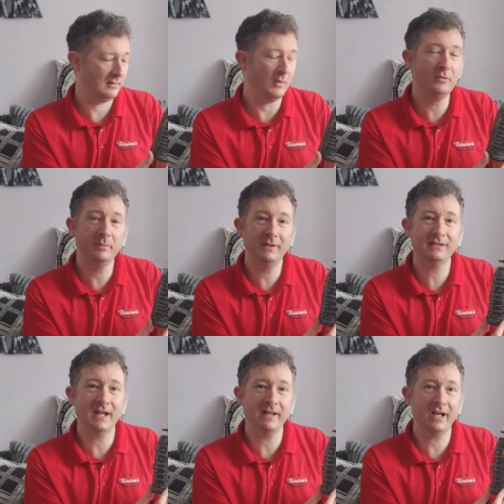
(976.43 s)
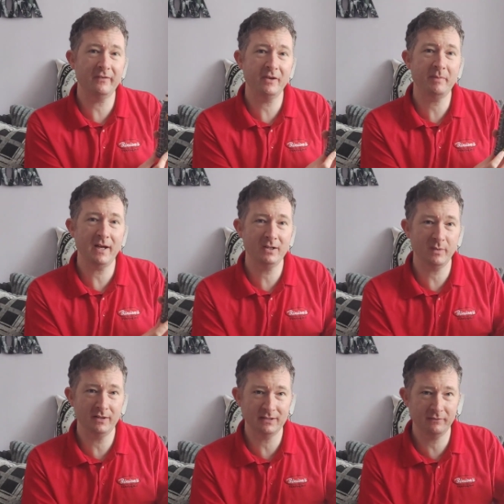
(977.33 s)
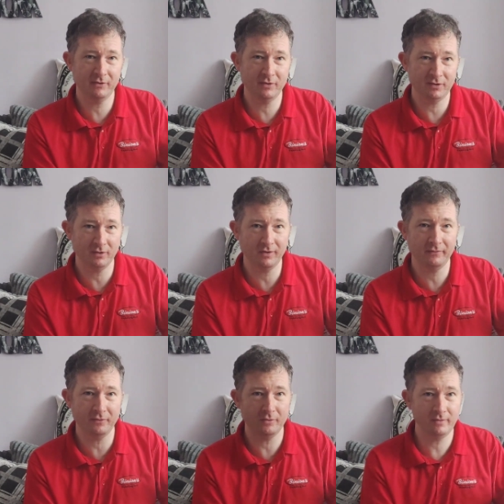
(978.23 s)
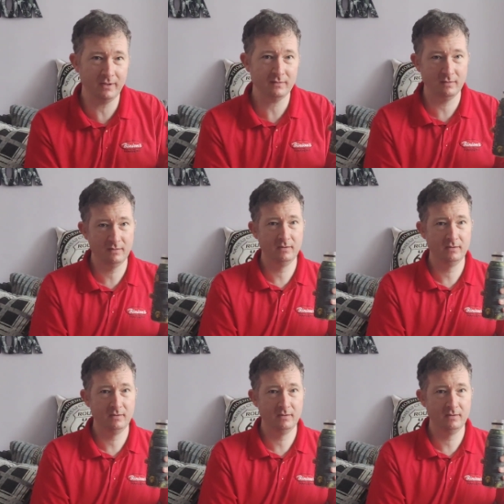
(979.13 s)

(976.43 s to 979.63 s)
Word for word: I wouldn't have been saying that if I'd have paid twenty-seven ninety-nine for it.